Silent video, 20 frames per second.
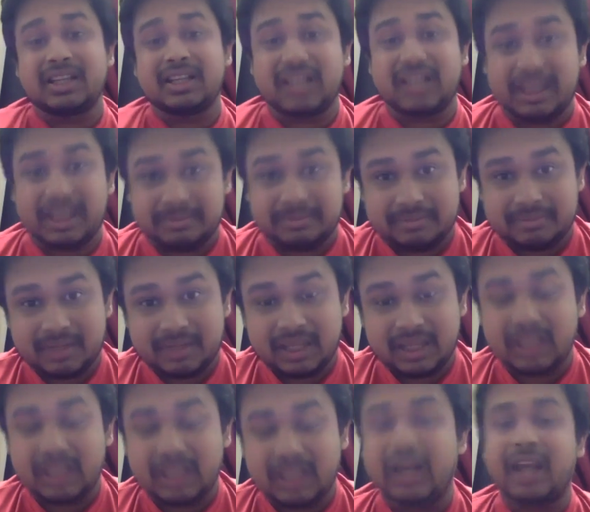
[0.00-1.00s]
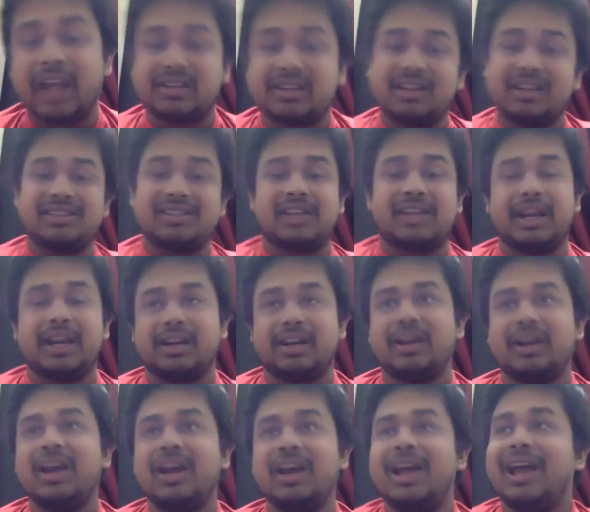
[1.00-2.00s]
team, in the national side.
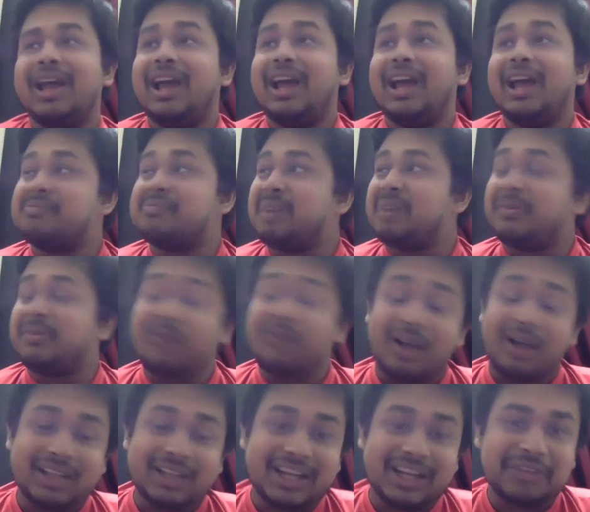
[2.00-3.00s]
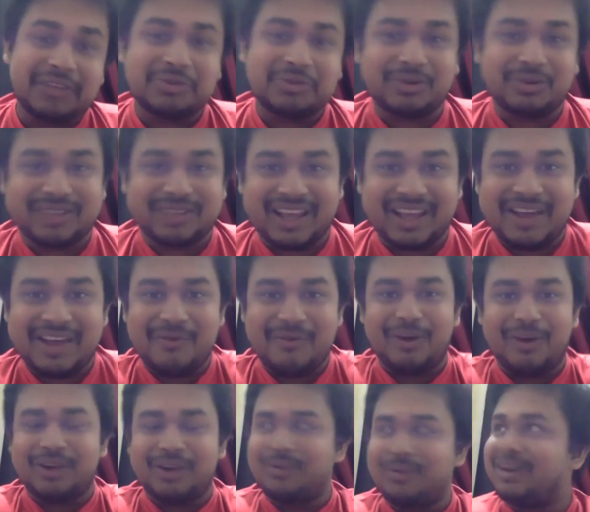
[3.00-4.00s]
And my father used to say
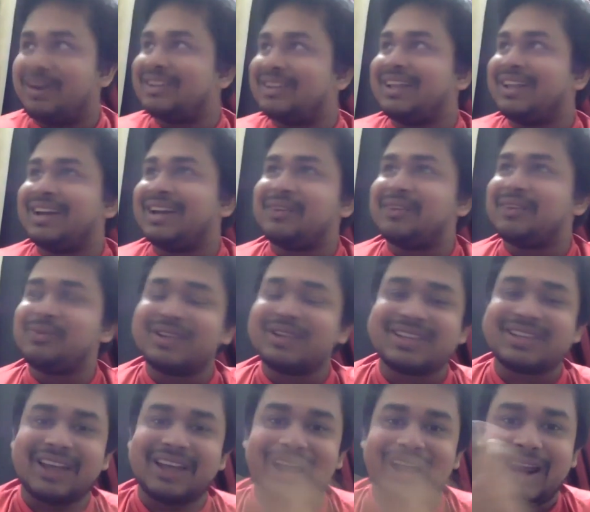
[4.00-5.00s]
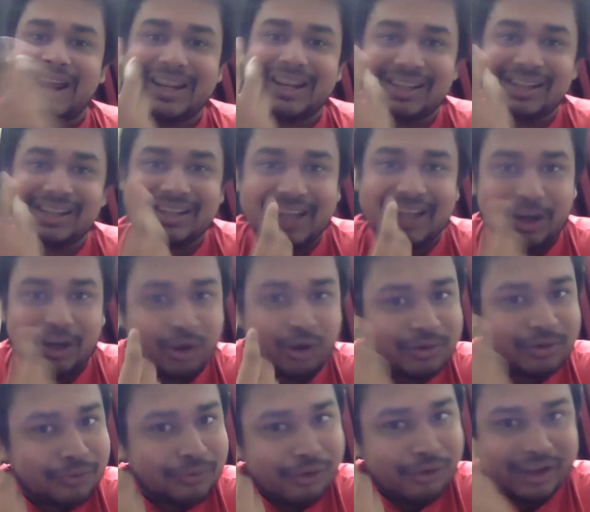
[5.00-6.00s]
one word that which I cannot
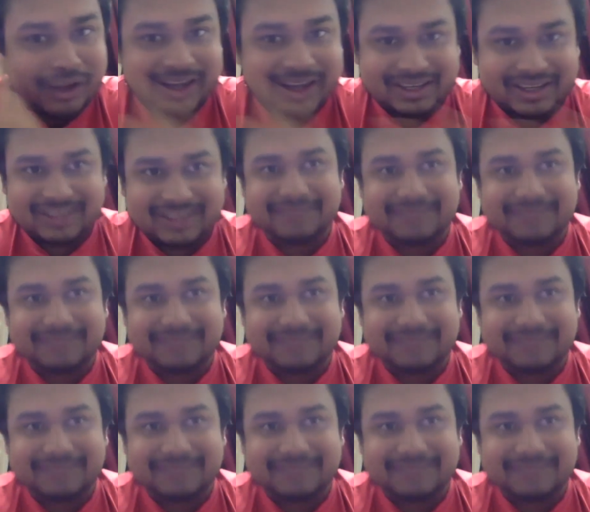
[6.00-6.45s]
forget,